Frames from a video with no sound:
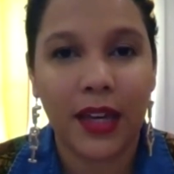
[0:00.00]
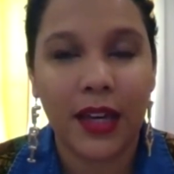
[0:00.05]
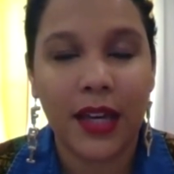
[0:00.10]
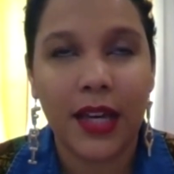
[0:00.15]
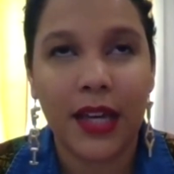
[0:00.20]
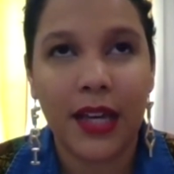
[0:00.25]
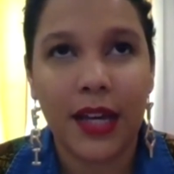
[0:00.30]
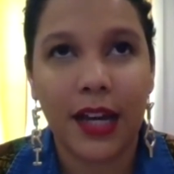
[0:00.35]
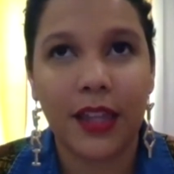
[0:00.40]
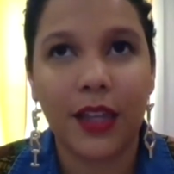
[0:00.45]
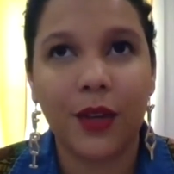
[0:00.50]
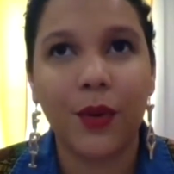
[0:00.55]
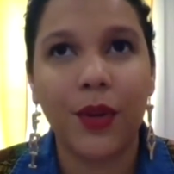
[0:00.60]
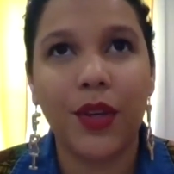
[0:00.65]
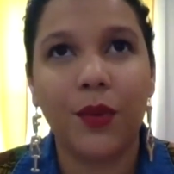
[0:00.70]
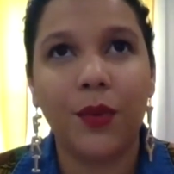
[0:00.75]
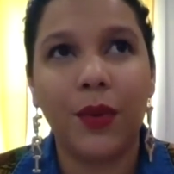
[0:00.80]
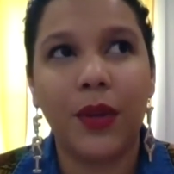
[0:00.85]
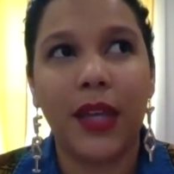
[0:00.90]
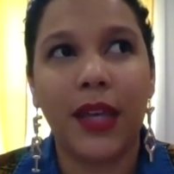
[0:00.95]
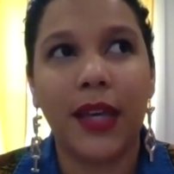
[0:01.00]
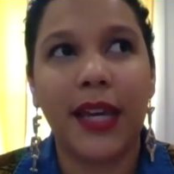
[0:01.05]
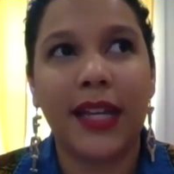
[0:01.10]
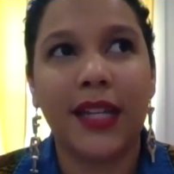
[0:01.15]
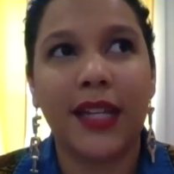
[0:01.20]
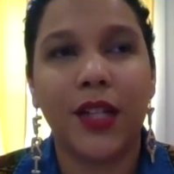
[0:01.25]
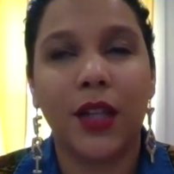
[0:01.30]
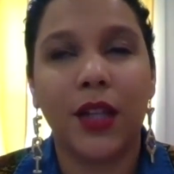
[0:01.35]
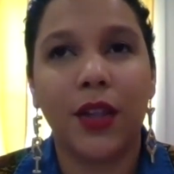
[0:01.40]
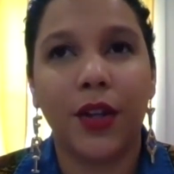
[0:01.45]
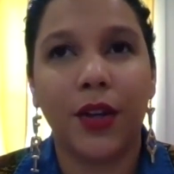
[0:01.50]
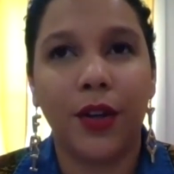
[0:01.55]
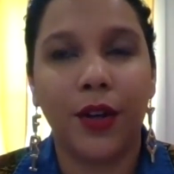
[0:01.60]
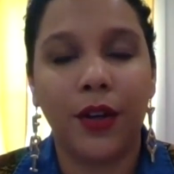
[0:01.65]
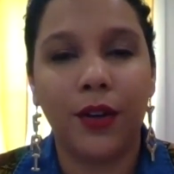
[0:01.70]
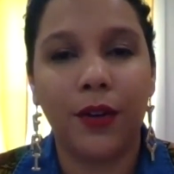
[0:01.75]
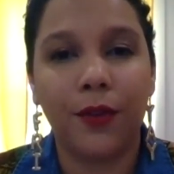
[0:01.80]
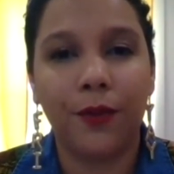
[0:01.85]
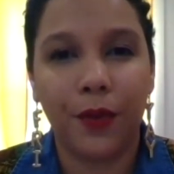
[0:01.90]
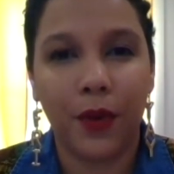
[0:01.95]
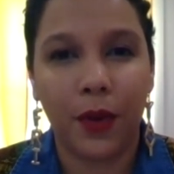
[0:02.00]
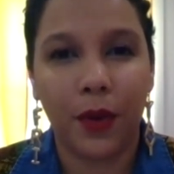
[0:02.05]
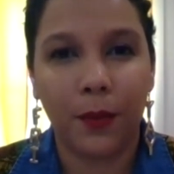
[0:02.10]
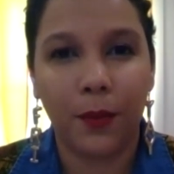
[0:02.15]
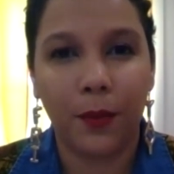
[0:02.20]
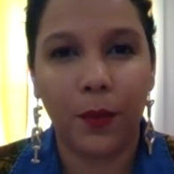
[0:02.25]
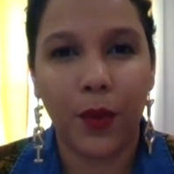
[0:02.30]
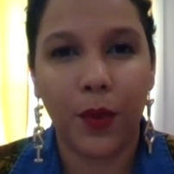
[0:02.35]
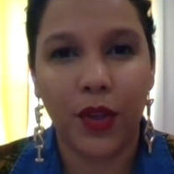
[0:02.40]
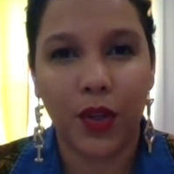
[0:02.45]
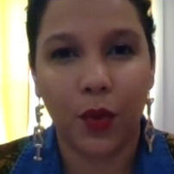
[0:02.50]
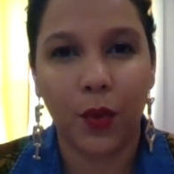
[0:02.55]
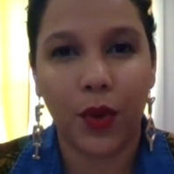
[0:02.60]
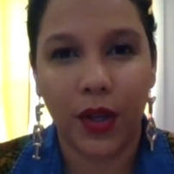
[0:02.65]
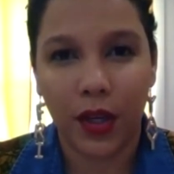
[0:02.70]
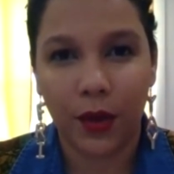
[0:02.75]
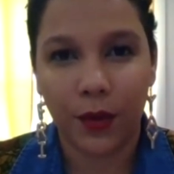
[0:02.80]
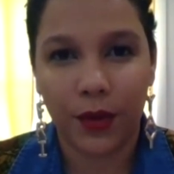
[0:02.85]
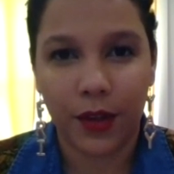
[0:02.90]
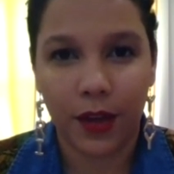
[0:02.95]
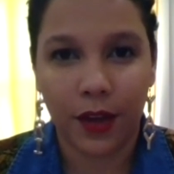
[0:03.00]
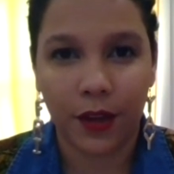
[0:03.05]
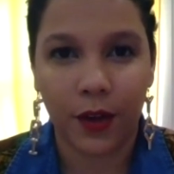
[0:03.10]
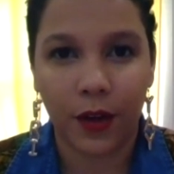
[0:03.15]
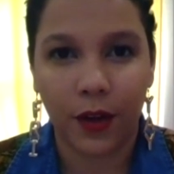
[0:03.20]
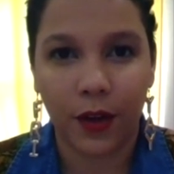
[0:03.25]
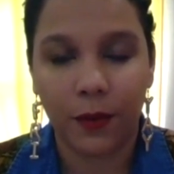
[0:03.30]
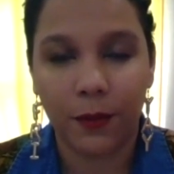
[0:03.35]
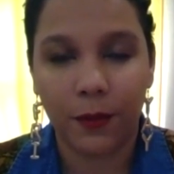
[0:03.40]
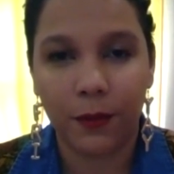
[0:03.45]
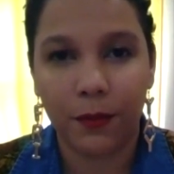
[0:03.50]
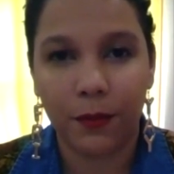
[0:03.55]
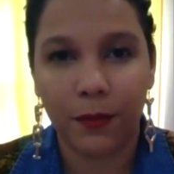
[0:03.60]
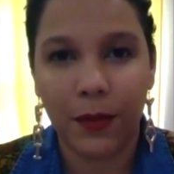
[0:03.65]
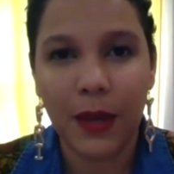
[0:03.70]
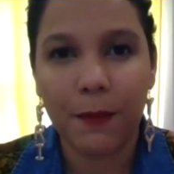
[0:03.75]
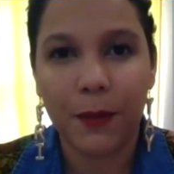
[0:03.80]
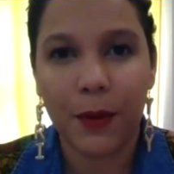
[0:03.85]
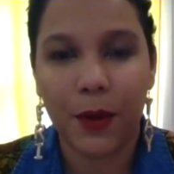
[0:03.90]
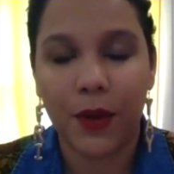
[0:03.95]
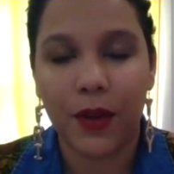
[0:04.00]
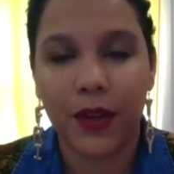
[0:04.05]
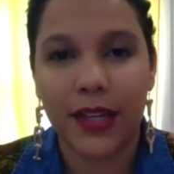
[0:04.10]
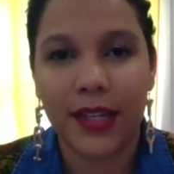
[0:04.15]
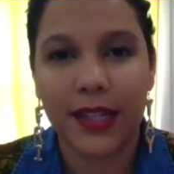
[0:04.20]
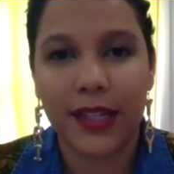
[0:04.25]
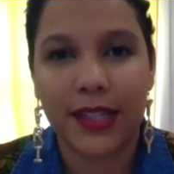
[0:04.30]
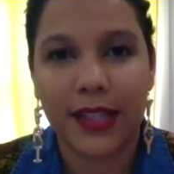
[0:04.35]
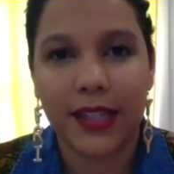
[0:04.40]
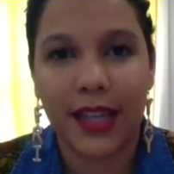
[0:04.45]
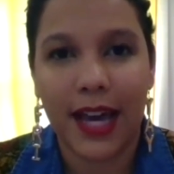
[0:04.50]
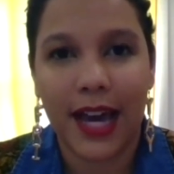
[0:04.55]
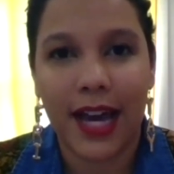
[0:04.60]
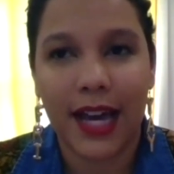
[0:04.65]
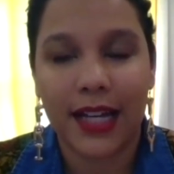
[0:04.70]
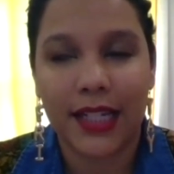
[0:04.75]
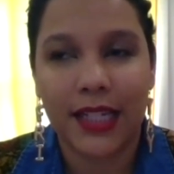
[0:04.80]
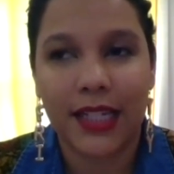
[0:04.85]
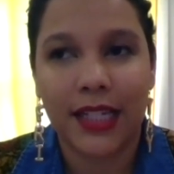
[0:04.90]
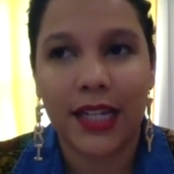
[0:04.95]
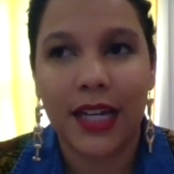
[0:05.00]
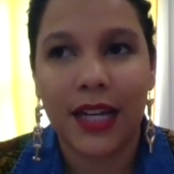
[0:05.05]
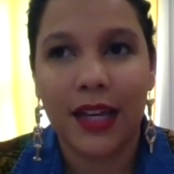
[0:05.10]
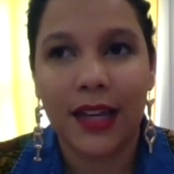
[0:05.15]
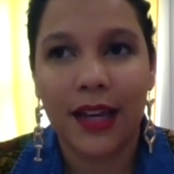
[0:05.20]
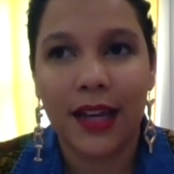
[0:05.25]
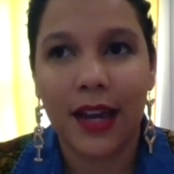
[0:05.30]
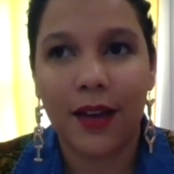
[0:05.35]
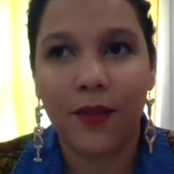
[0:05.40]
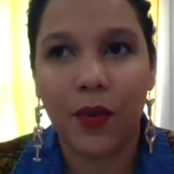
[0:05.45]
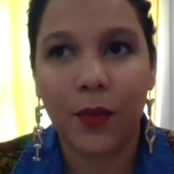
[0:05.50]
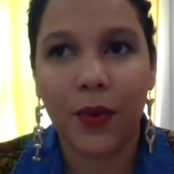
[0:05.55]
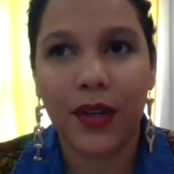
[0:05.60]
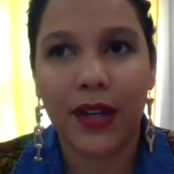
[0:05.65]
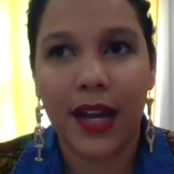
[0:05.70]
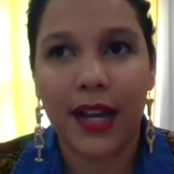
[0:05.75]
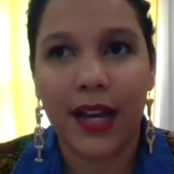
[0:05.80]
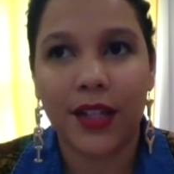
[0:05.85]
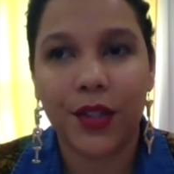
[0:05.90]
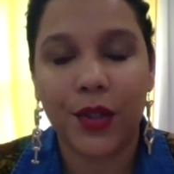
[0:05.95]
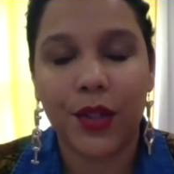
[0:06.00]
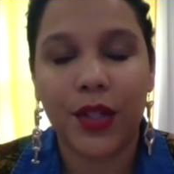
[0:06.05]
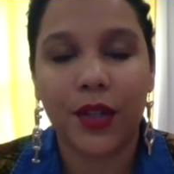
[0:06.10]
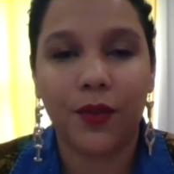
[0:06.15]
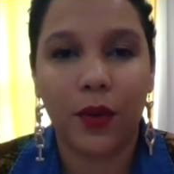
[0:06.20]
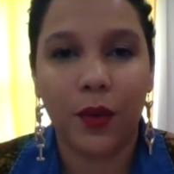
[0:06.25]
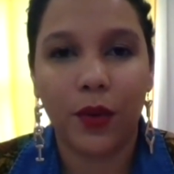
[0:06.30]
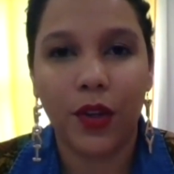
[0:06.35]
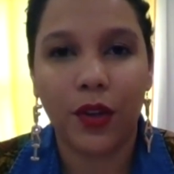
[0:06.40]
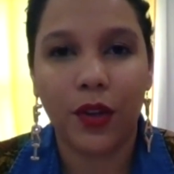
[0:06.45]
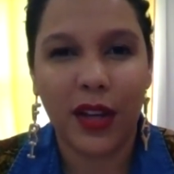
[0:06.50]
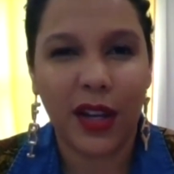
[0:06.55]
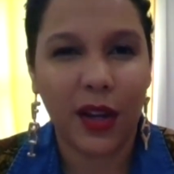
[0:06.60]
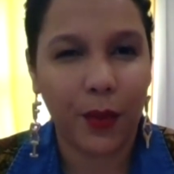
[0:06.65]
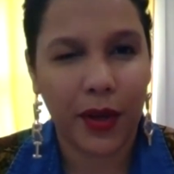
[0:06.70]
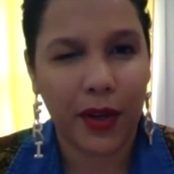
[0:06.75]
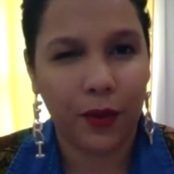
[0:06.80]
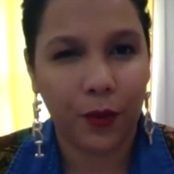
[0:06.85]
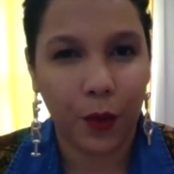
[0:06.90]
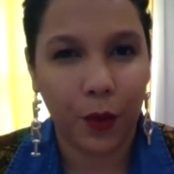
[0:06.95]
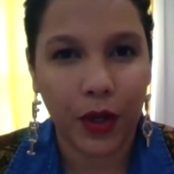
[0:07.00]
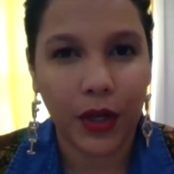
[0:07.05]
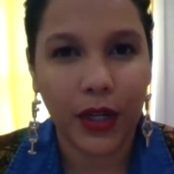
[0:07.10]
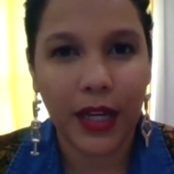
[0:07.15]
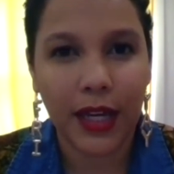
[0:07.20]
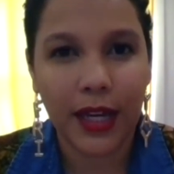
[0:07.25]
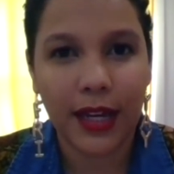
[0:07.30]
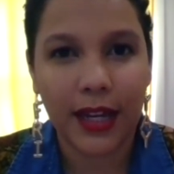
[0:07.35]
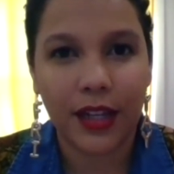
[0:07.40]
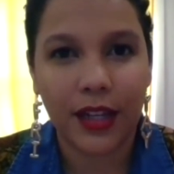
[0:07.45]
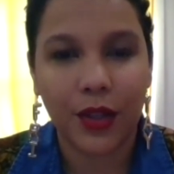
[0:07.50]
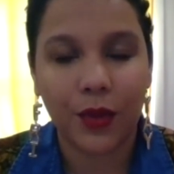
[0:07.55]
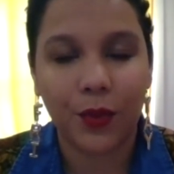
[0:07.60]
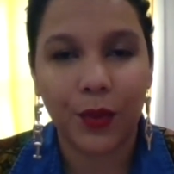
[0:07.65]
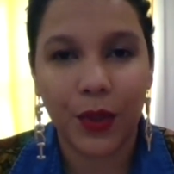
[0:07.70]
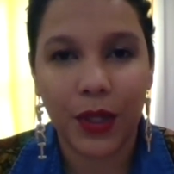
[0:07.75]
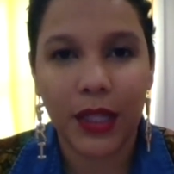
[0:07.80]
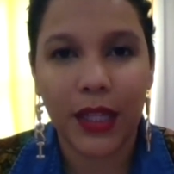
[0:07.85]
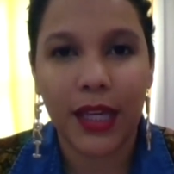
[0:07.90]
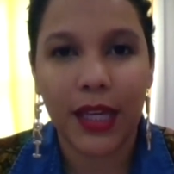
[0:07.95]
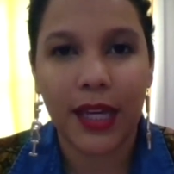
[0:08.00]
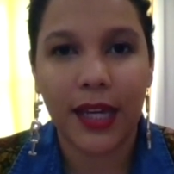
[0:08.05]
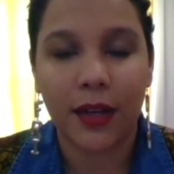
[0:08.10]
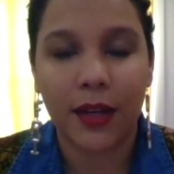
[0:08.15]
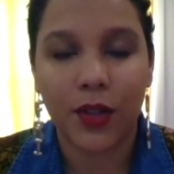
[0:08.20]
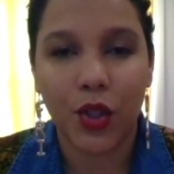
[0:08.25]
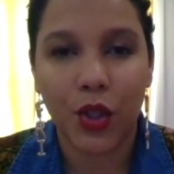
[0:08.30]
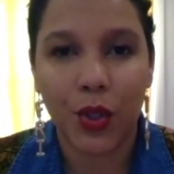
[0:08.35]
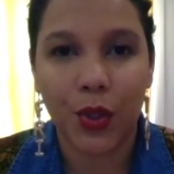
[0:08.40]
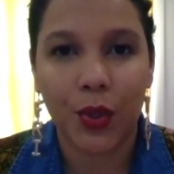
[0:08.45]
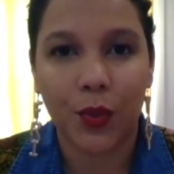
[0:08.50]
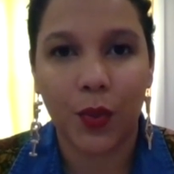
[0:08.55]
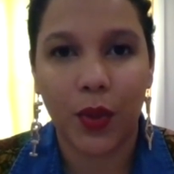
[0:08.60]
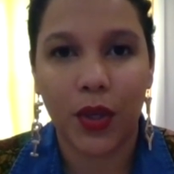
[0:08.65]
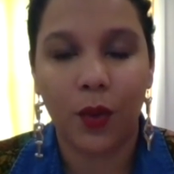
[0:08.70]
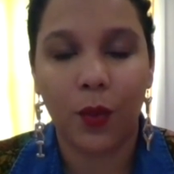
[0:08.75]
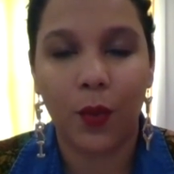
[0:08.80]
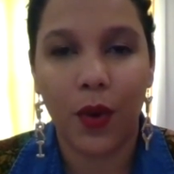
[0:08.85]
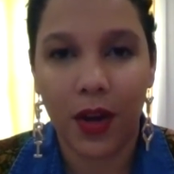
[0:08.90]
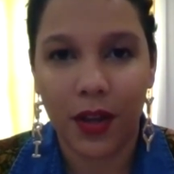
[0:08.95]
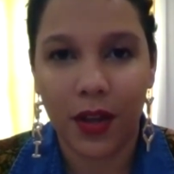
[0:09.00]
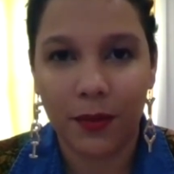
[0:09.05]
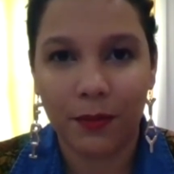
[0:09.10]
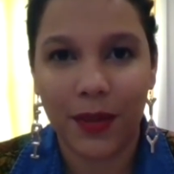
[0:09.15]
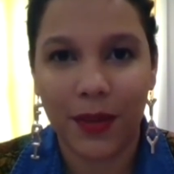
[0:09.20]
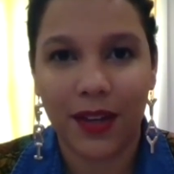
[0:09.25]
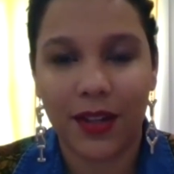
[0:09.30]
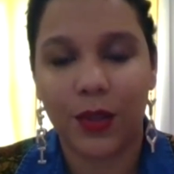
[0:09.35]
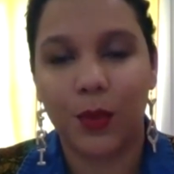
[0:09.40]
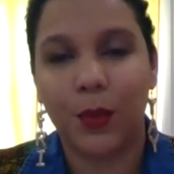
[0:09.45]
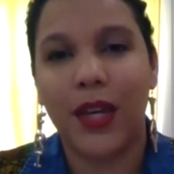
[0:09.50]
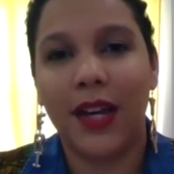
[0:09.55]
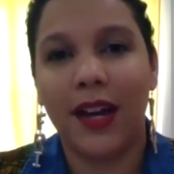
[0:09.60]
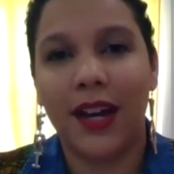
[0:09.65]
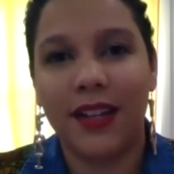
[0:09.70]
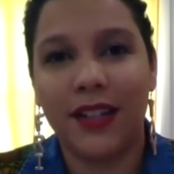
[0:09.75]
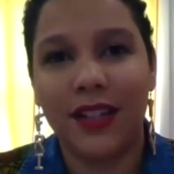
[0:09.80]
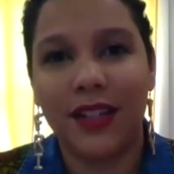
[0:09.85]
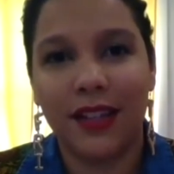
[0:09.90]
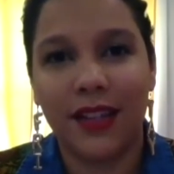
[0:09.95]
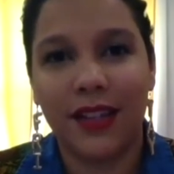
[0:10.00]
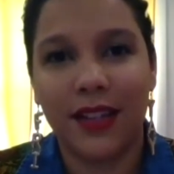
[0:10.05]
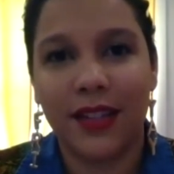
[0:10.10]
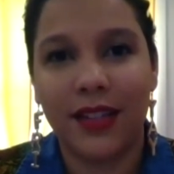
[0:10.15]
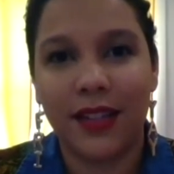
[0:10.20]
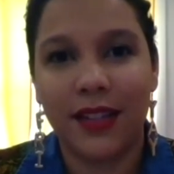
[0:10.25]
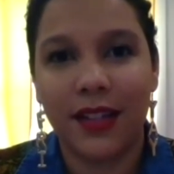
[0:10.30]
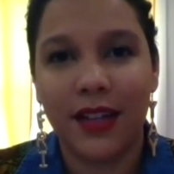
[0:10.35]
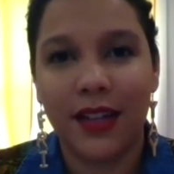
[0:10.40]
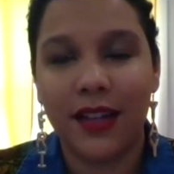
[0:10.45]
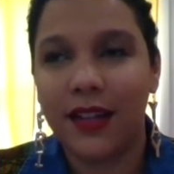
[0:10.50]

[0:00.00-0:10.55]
I think what you really get to learn from when you're working with other people is that everyone has their different unique way of working, and you really can choose what you want, because we got into this